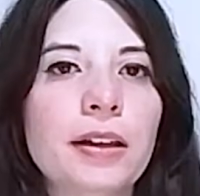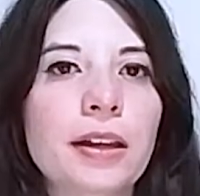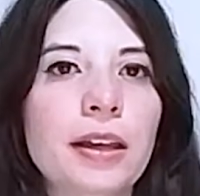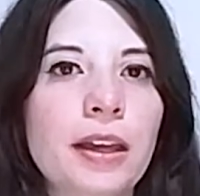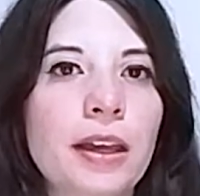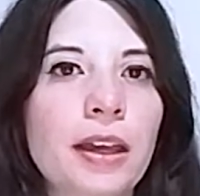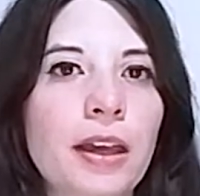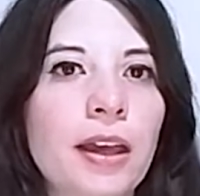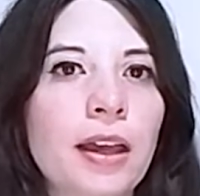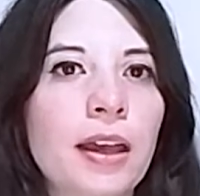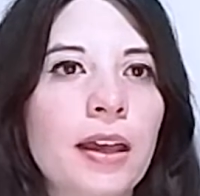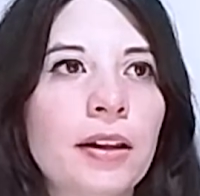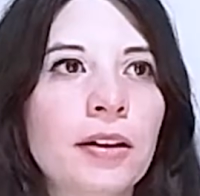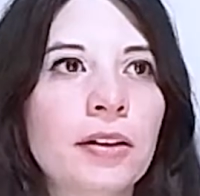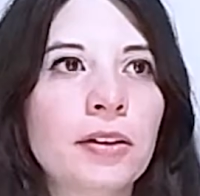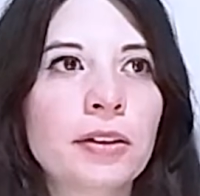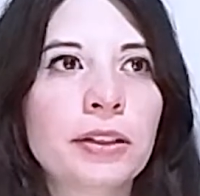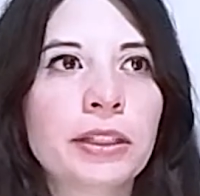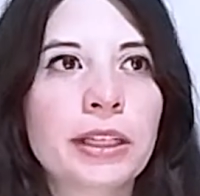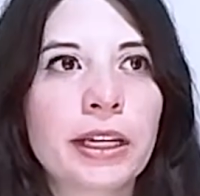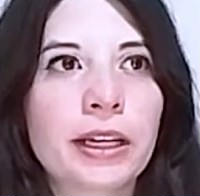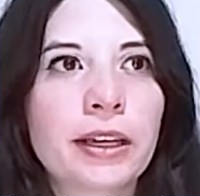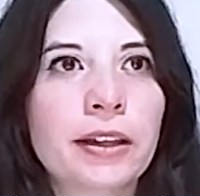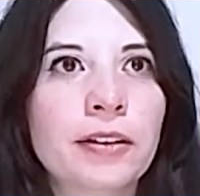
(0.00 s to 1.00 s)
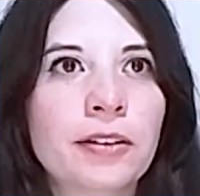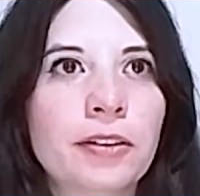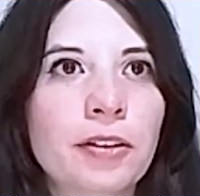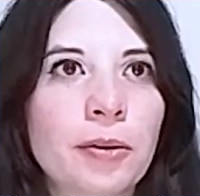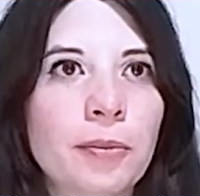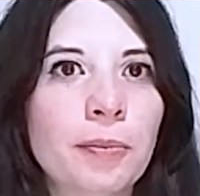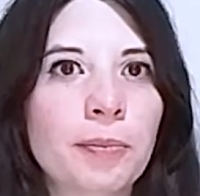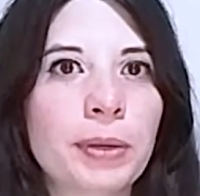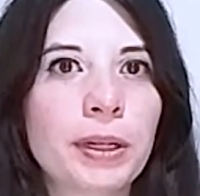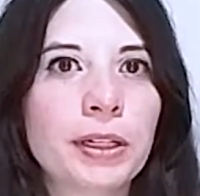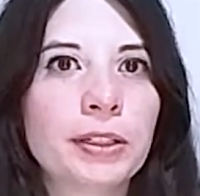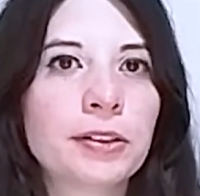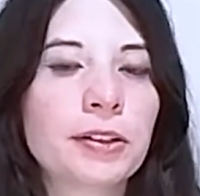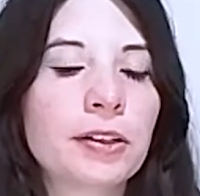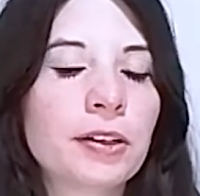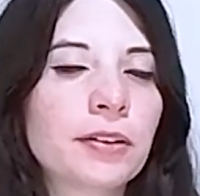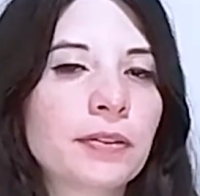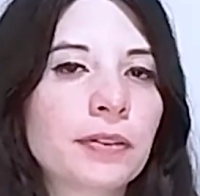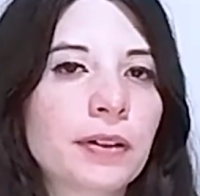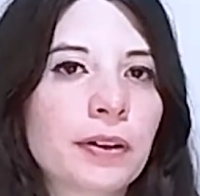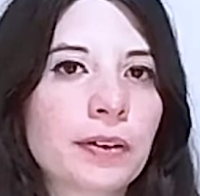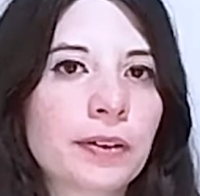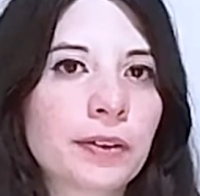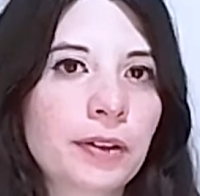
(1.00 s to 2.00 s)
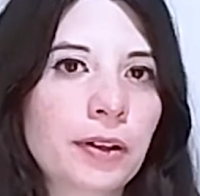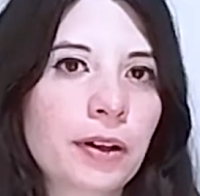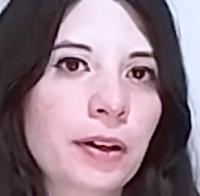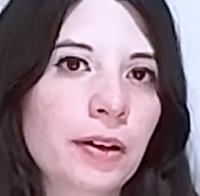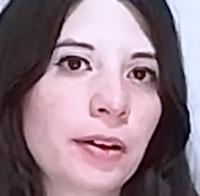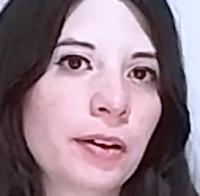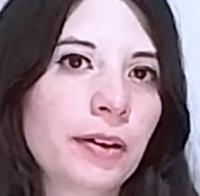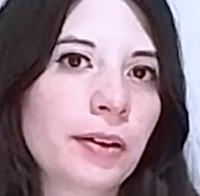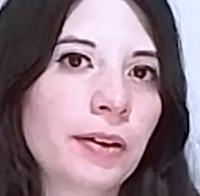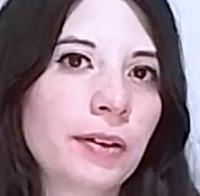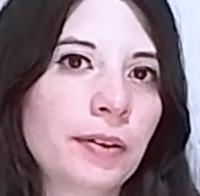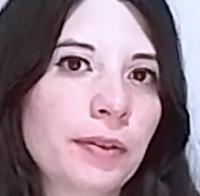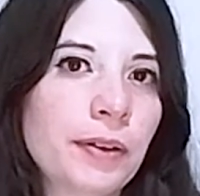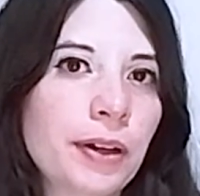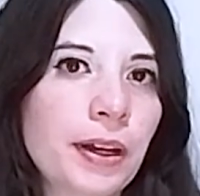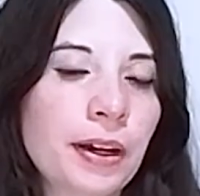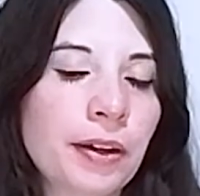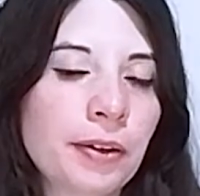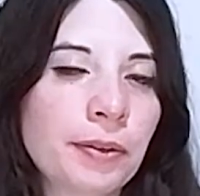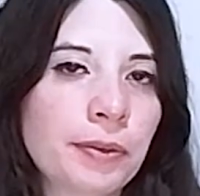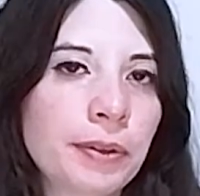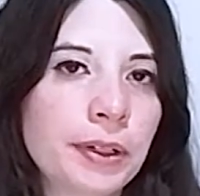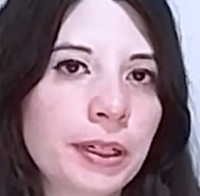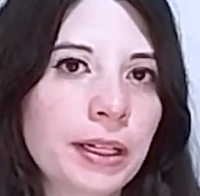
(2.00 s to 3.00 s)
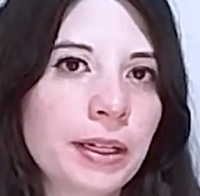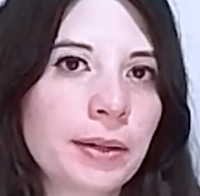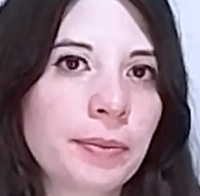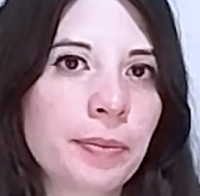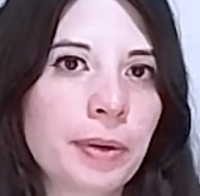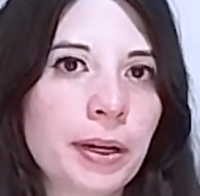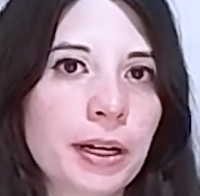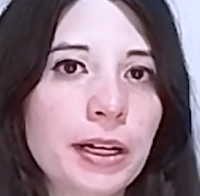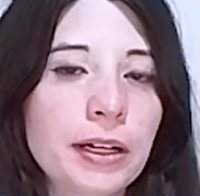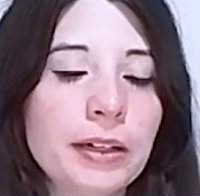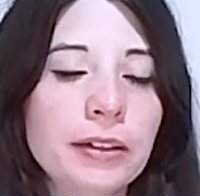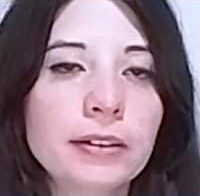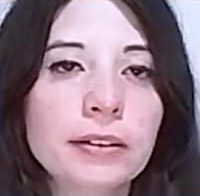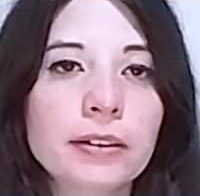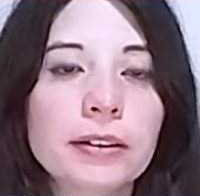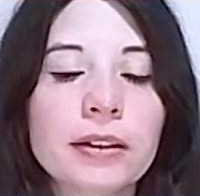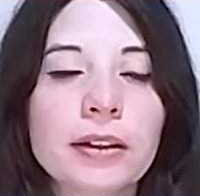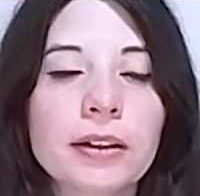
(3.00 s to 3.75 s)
and taking some pictures of every part,